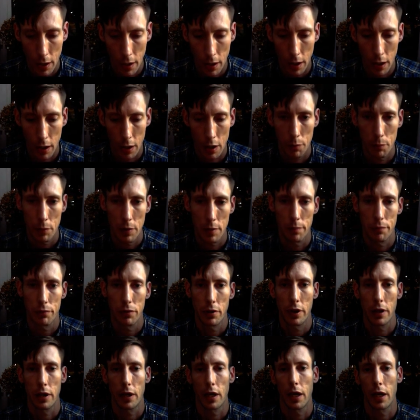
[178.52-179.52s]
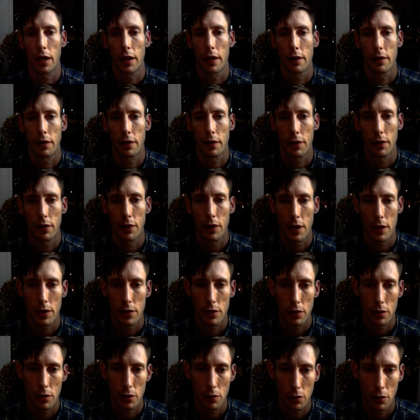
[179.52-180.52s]
I can be pretty clear. There's
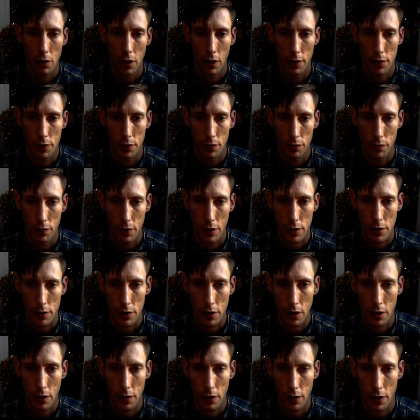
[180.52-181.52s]
2 kinds of risk.